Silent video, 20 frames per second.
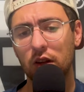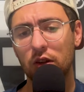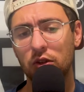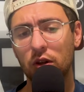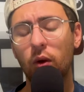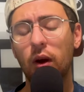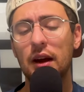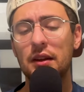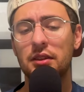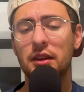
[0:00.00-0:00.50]

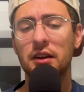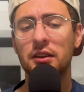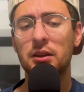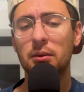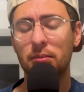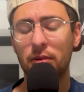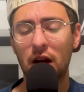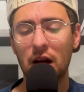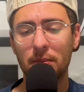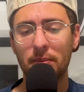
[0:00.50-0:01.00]
So I think
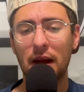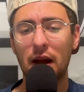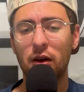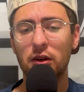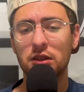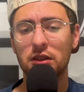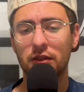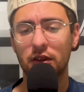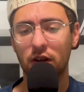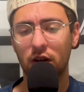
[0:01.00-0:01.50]
the Brock
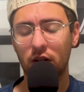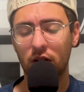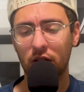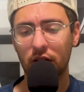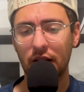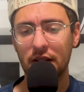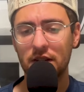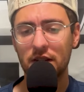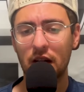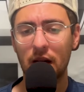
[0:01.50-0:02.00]
Bowers of it all
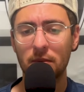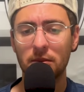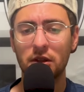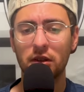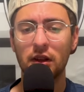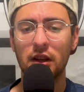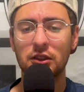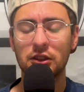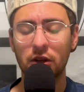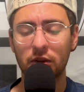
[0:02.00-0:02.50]
and Tom
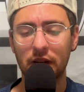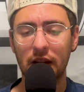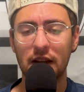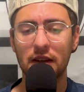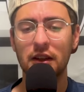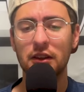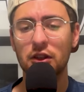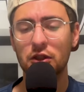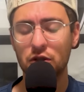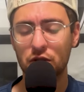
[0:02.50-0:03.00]
Telesco
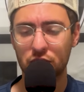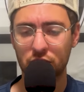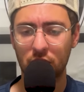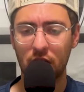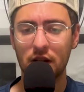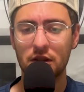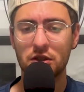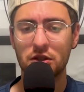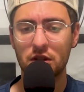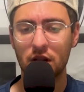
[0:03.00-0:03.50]
gaining the
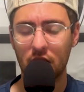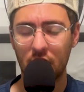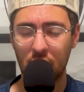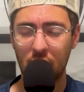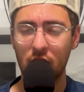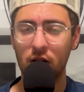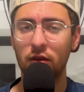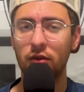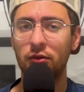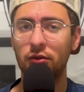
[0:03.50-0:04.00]
trust
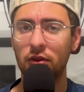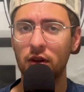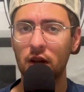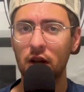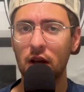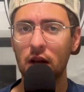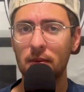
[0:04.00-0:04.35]
of